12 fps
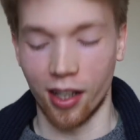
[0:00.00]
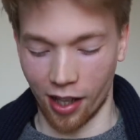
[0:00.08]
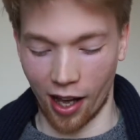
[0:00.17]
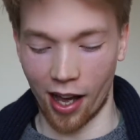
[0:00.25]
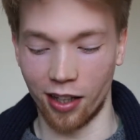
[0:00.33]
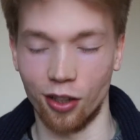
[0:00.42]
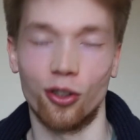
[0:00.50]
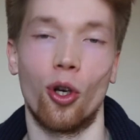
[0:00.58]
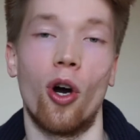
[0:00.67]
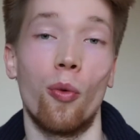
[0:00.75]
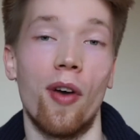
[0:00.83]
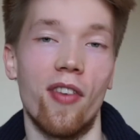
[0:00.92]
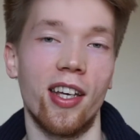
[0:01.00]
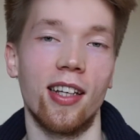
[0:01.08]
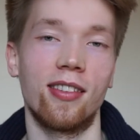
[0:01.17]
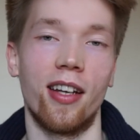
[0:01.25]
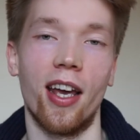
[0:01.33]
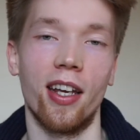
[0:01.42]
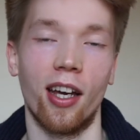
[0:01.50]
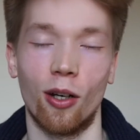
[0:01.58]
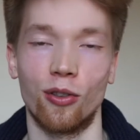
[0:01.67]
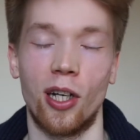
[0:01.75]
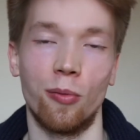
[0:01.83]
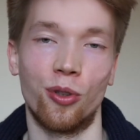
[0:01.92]
And so I went there yesterday and I
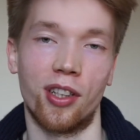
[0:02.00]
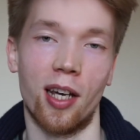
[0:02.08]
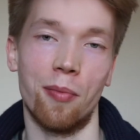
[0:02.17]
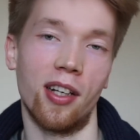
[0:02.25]
was able to get